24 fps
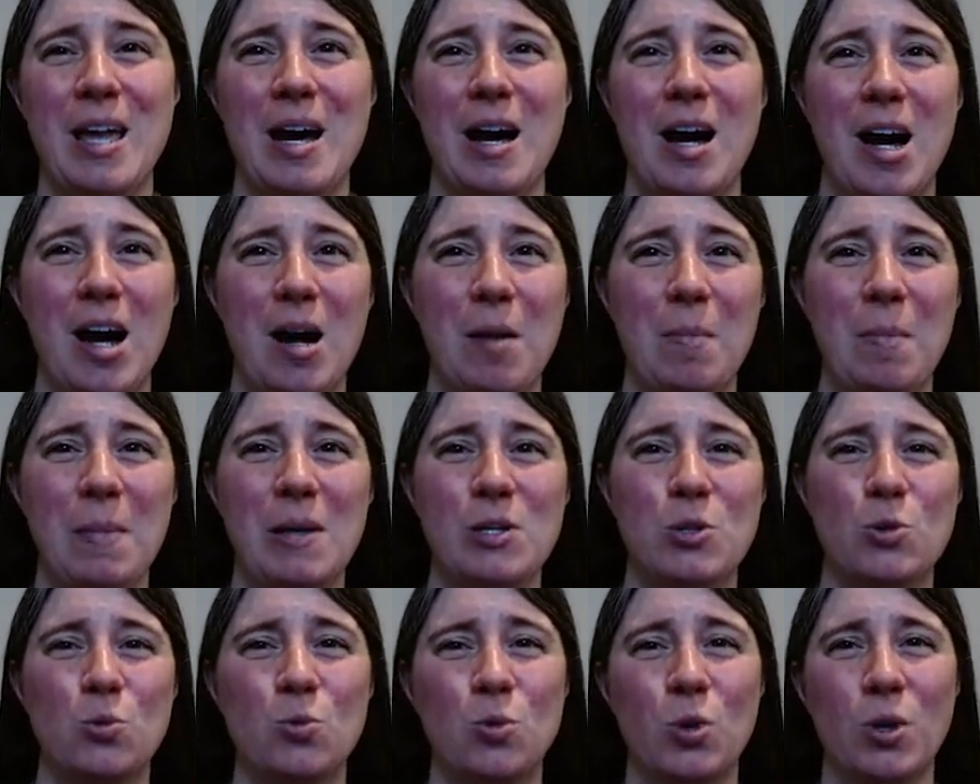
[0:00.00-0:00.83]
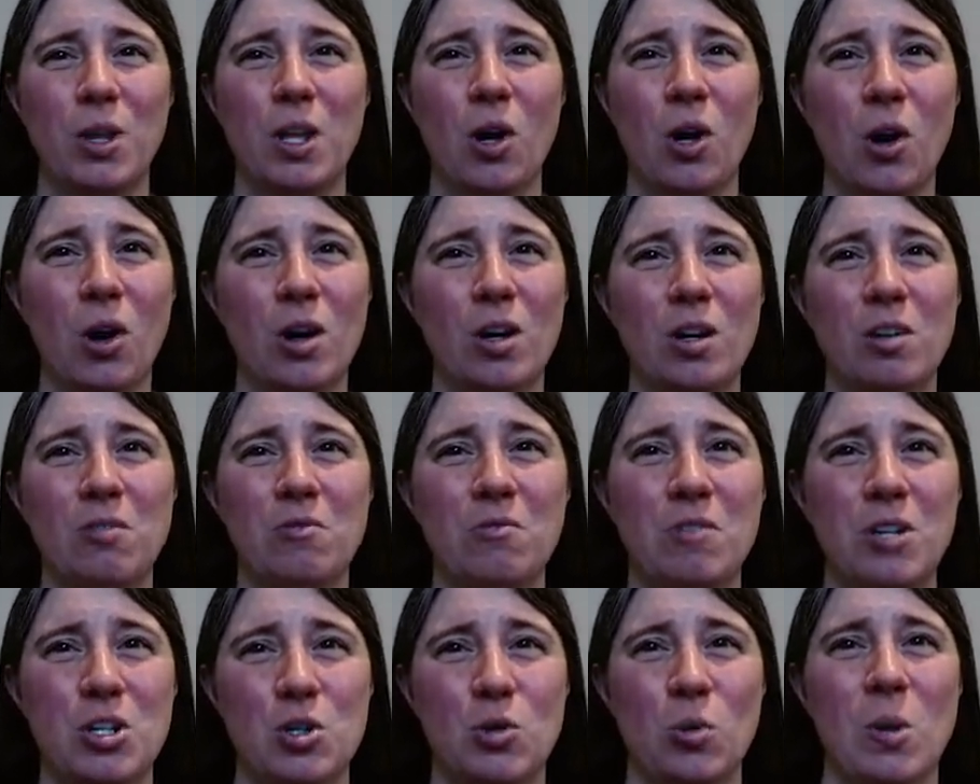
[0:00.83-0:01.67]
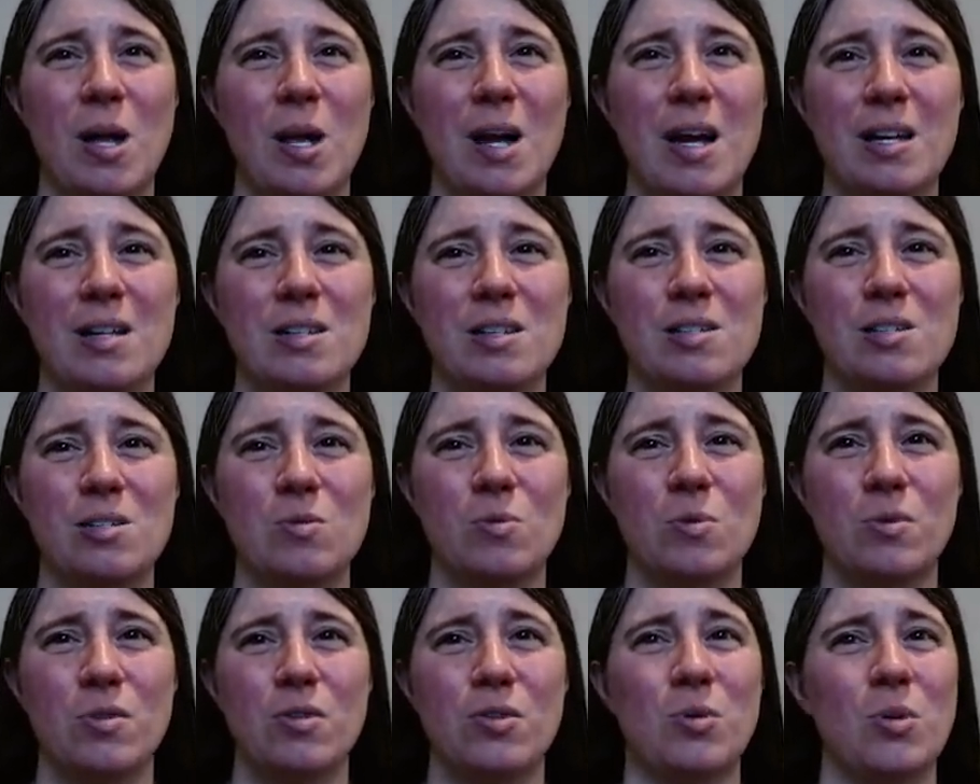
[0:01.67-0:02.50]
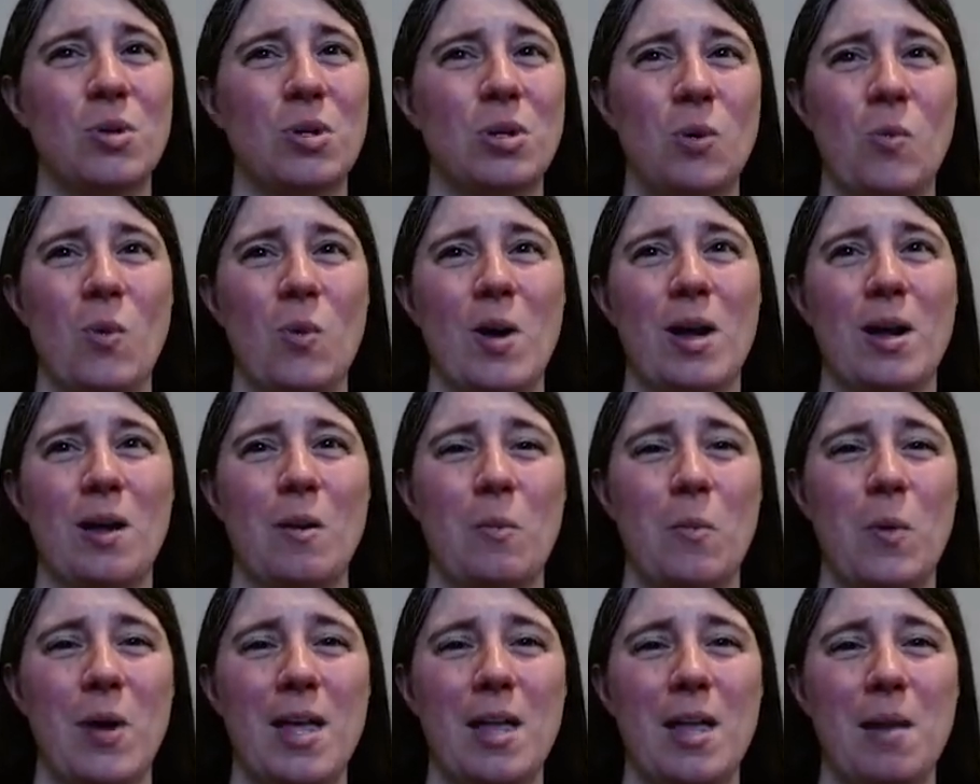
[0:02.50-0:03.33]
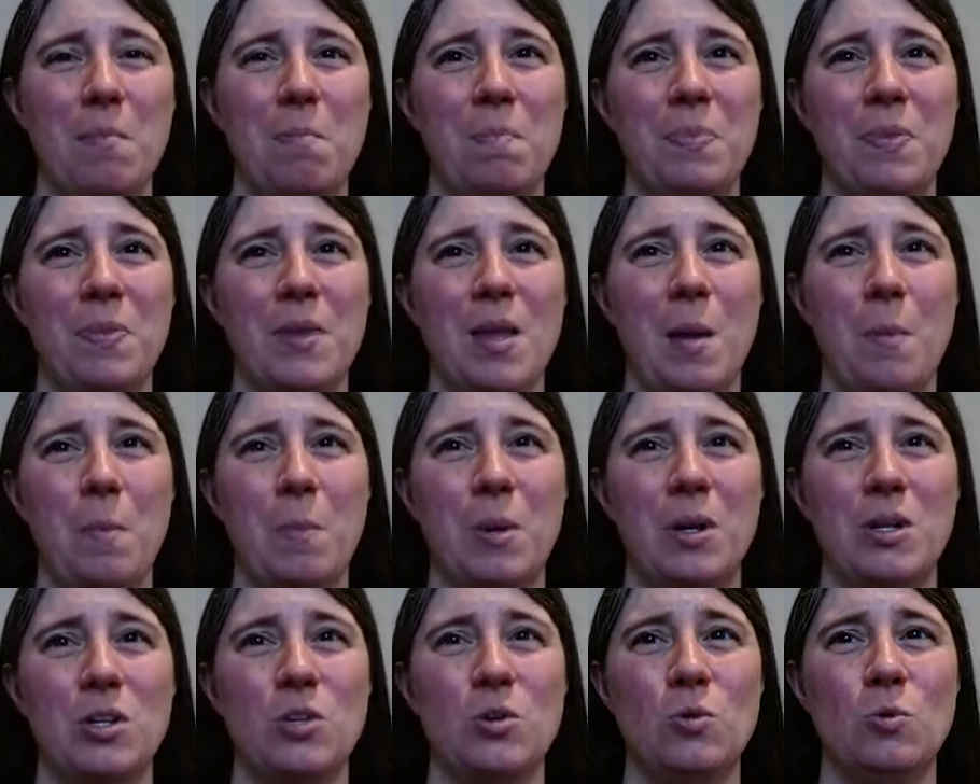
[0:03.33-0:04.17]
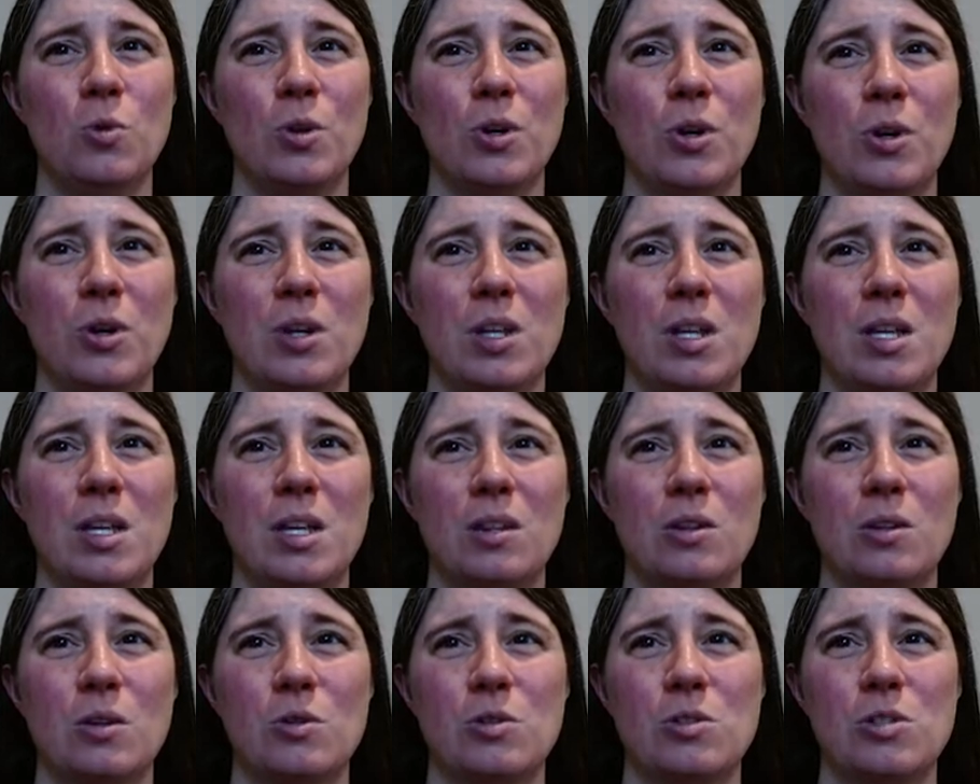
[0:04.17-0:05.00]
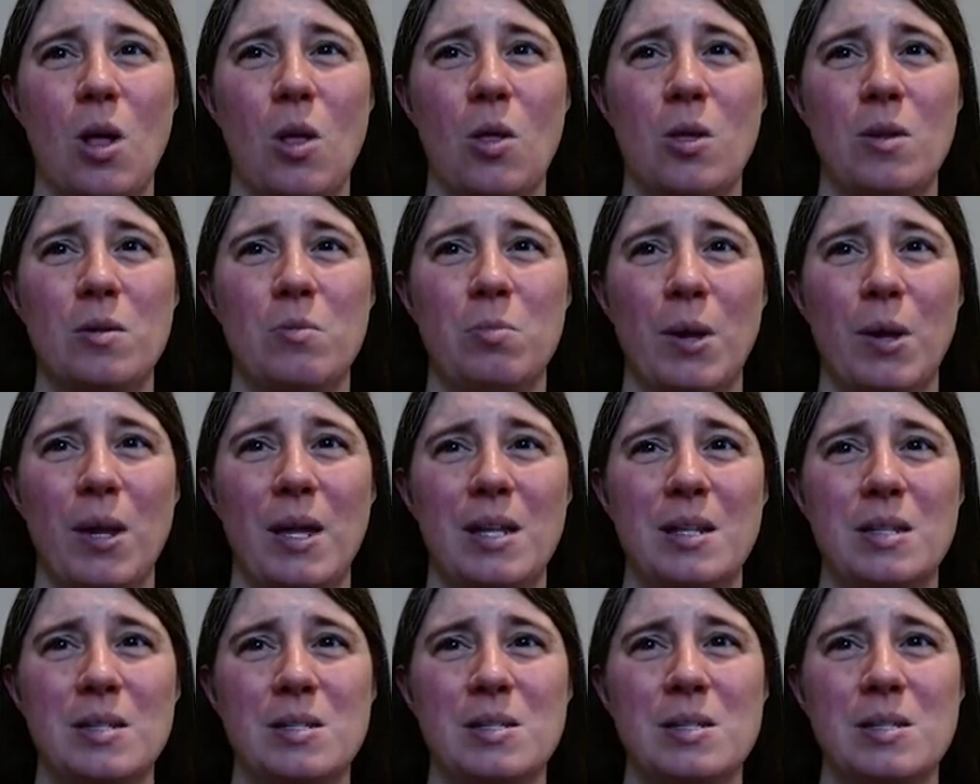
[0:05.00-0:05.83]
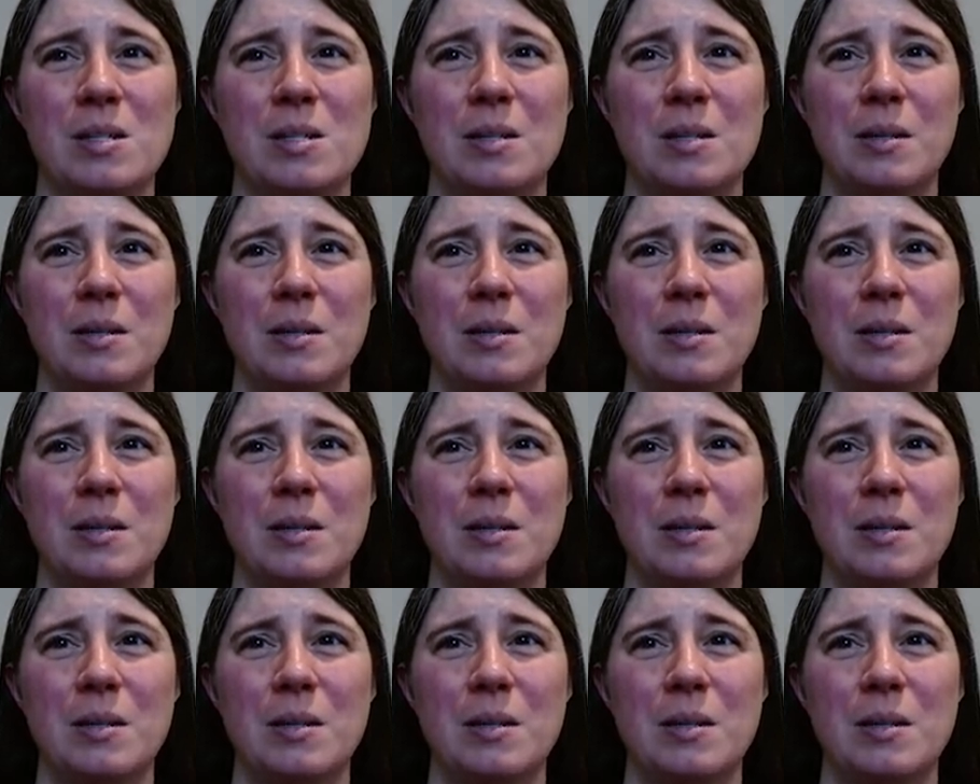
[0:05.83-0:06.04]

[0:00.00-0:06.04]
Um, it's really hard to visualize when you're doing the wet on wet, but you really get those solid blends.